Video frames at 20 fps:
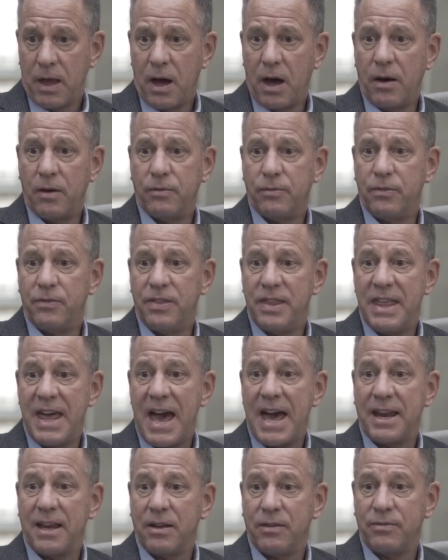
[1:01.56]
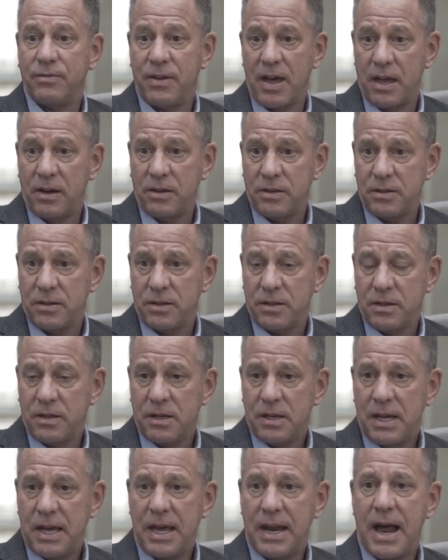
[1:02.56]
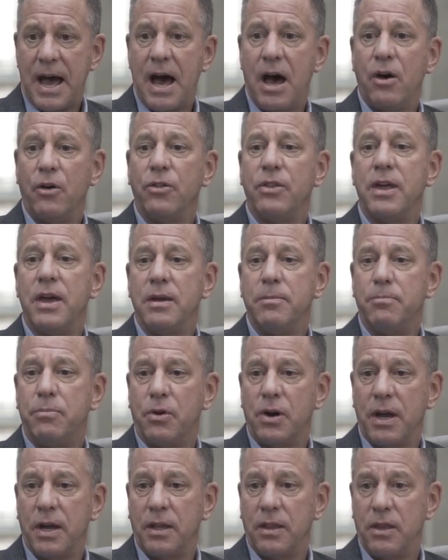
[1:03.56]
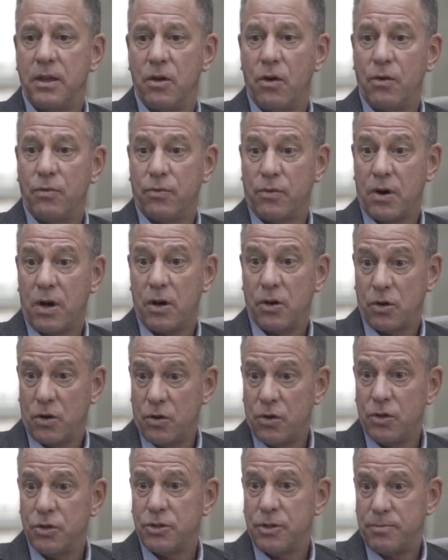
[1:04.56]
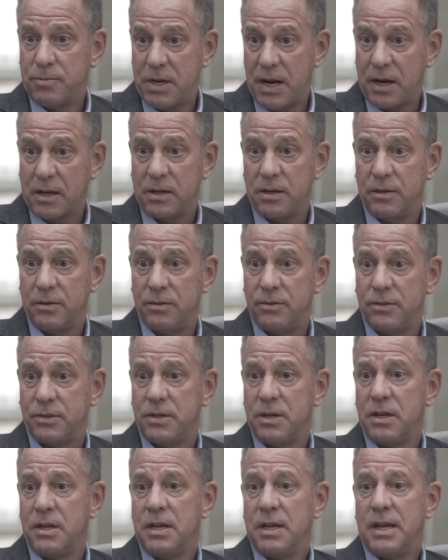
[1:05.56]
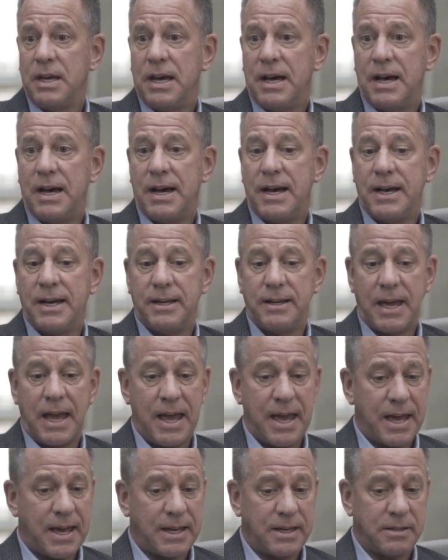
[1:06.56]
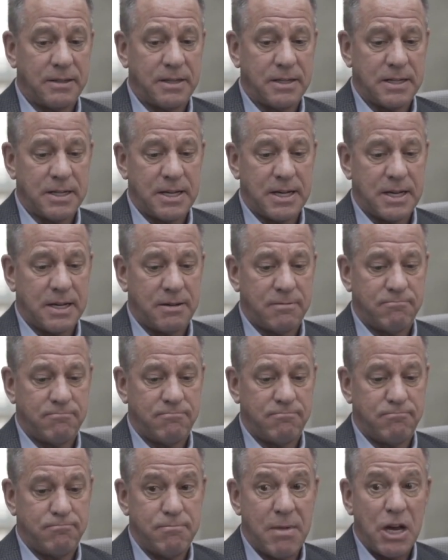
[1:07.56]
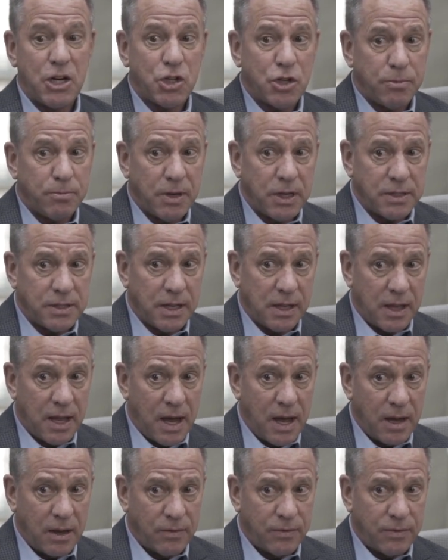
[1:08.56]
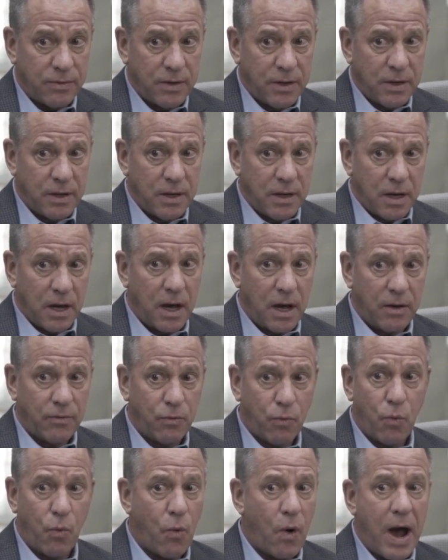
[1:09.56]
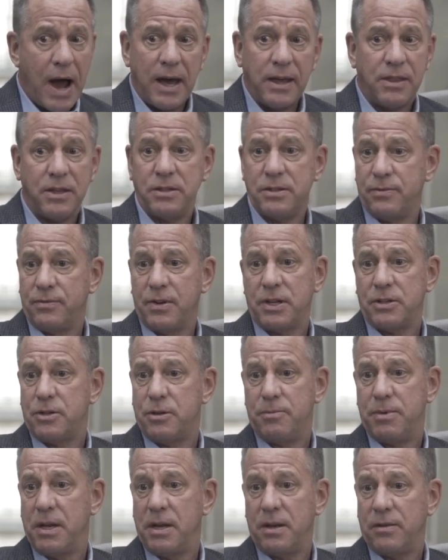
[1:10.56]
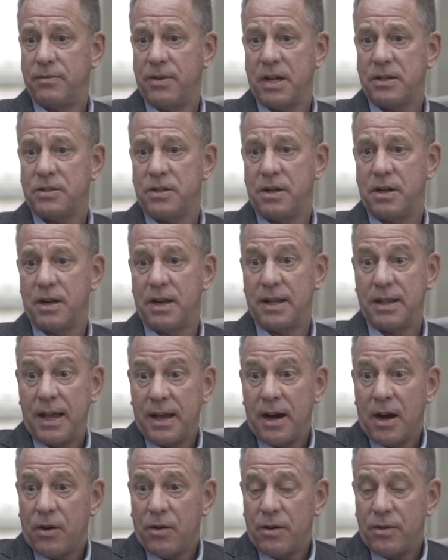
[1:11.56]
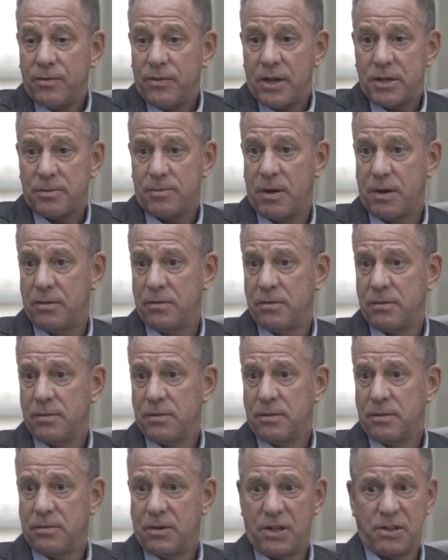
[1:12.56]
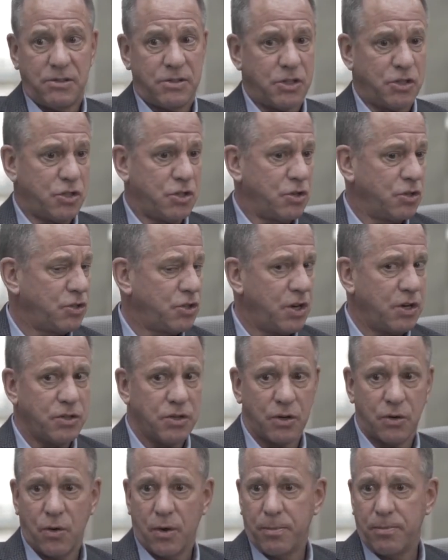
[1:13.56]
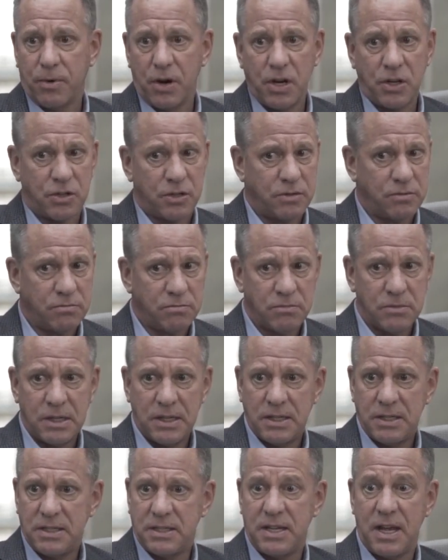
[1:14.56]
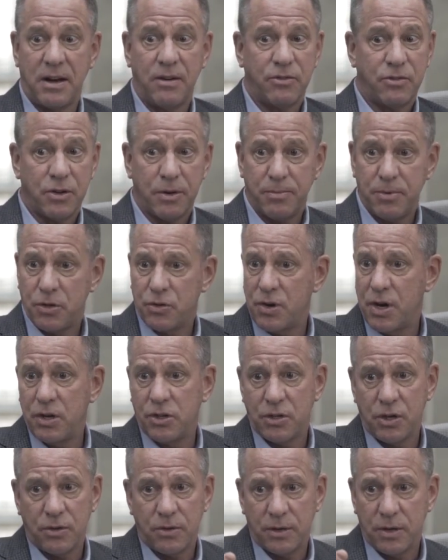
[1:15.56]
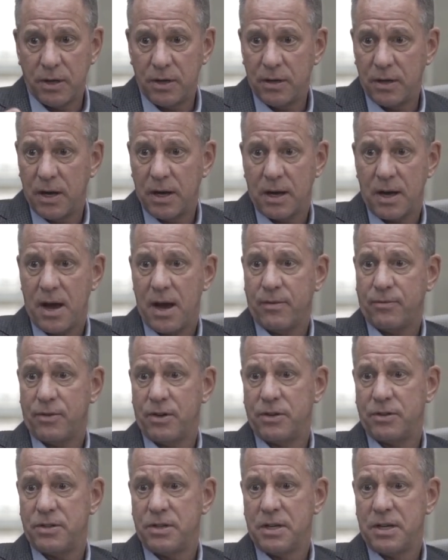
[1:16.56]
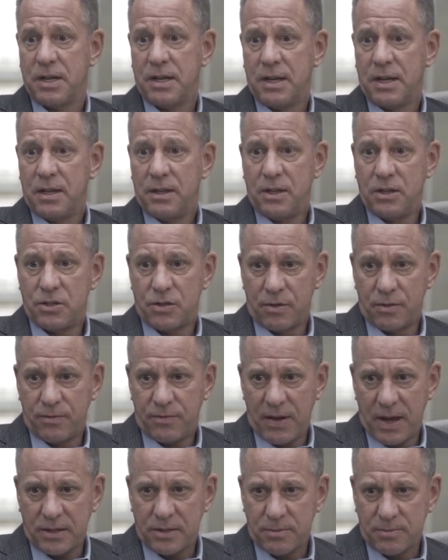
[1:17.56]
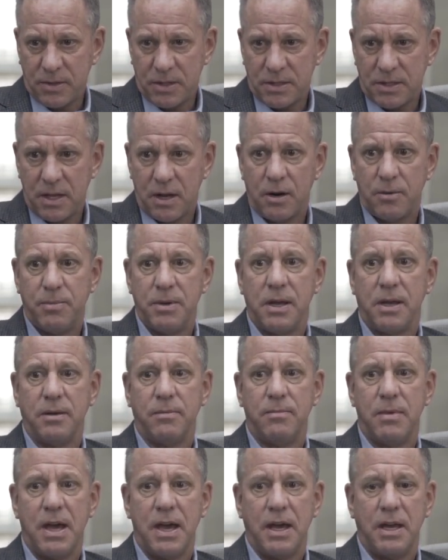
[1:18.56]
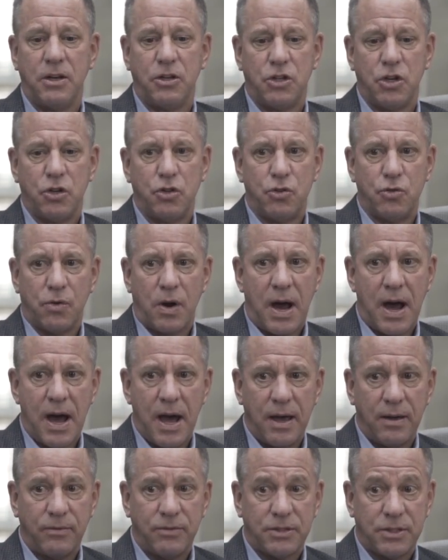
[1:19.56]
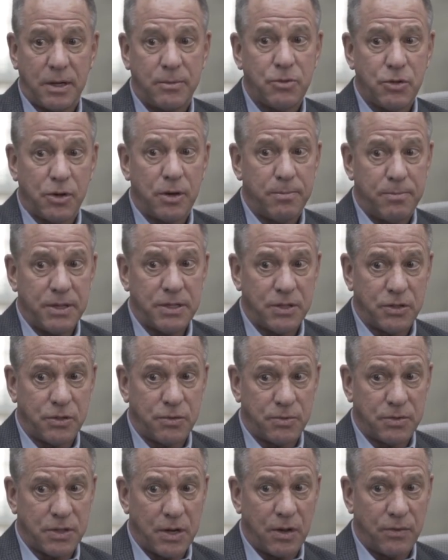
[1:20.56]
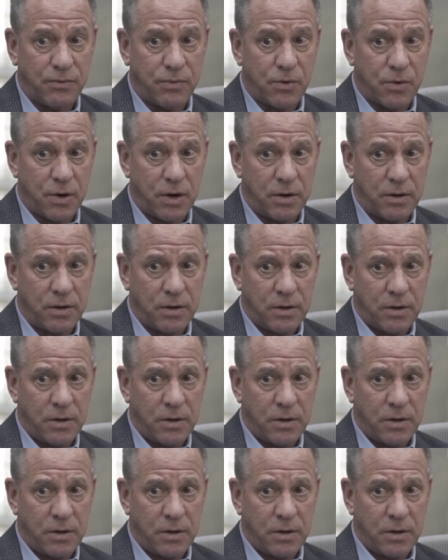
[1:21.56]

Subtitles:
of that event and how they bring the overall goals, objectives, and measurement to life of why these events are being invested in. And they are an investment, whether it's an association, corporation, incentive trip, a trade show, a conference. These are investments that are being made to drive some sort of business result forward.